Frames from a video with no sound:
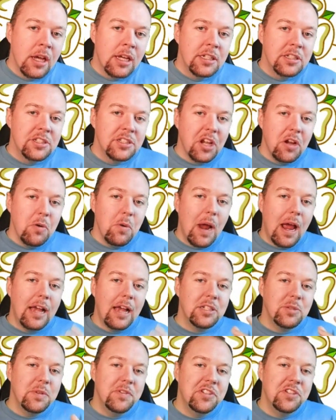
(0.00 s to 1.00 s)
So,
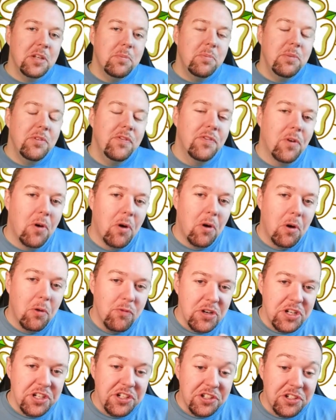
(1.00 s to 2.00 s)
as we said before,
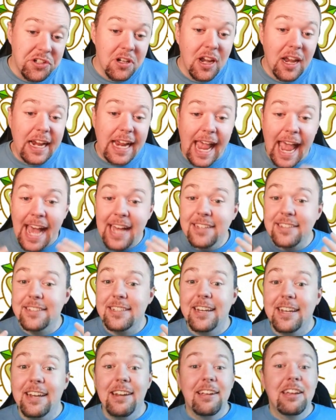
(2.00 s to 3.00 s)
Rishi Sunak has
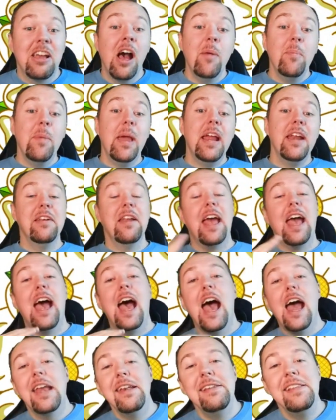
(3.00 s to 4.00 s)
come in
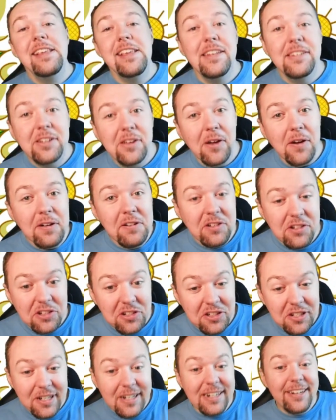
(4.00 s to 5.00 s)
and he's going to
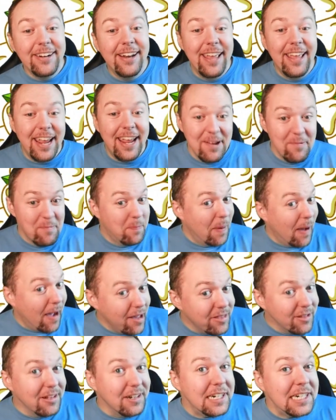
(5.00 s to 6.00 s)
certainly, by
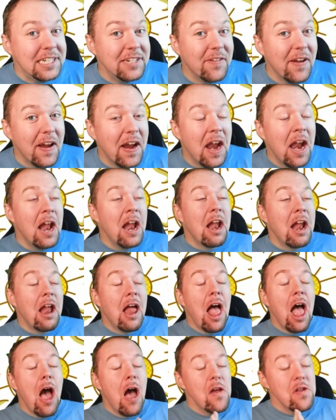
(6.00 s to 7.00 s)
the looks of it,
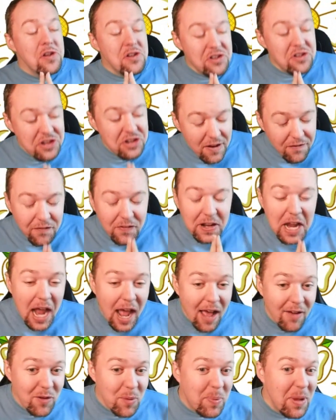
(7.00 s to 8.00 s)
definitely
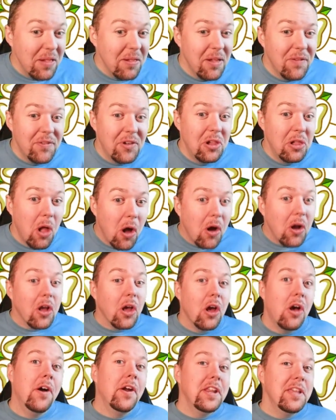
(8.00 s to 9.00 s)
have a bit of a
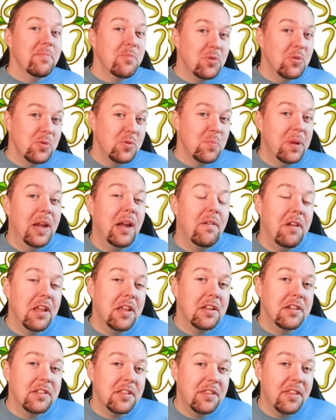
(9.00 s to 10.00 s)
longer honeymoon
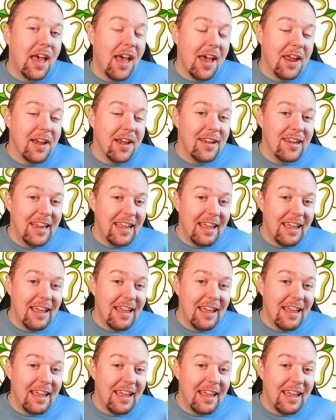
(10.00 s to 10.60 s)
period than